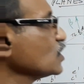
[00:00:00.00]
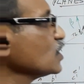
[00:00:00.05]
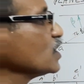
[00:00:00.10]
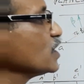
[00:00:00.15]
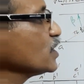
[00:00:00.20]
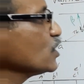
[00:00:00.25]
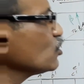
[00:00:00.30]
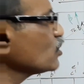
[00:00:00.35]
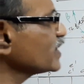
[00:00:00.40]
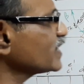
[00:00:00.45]

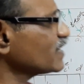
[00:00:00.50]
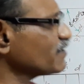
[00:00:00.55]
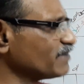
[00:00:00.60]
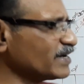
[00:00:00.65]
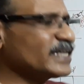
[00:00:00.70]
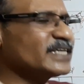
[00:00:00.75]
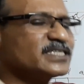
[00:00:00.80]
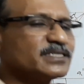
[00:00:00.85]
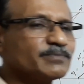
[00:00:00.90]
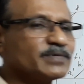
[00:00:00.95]
You will get a
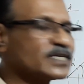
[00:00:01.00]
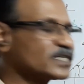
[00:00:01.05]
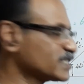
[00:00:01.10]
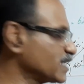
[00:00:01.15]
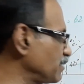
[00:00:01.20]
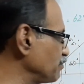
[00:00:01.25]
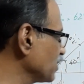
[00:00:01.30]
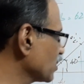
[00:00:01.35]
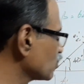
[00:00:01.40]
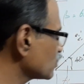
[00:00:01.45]
very similar
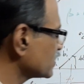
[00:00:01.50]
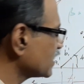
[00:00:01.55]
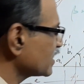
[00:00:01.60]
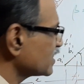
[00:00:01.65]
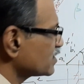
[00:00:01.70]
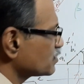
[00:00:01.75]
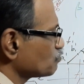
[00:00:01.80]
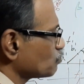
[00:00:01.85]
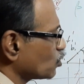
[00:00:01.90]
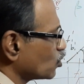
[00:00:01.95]
shape because there
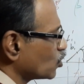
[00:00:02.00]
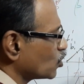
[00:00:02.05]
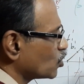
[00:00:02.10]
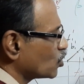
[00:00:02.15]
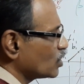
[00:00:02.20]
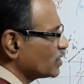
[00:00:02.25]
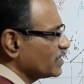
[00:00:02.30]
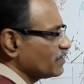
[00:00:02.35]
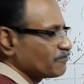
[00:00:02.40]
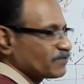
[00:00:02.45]
is
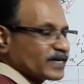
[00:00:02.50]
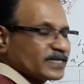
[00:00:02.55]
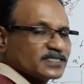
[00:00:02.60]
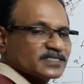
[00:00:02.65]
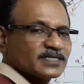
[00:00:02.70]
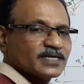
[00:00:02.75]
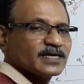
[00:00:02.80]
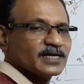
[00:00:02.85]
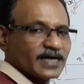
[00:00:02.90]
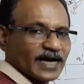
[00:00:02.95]
small difference.
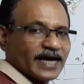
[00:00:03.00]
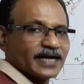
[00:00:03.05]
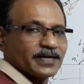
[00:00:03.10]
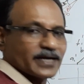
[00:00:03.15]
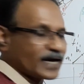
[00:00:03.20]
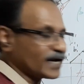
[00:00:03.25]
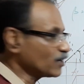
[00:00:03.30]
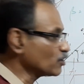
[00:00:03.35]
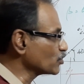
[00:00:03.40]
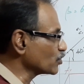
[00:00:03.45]

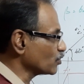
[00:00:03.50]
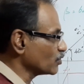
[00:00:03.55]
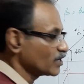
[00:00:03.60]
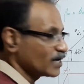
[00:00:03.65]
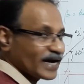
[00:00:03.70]
I don't know.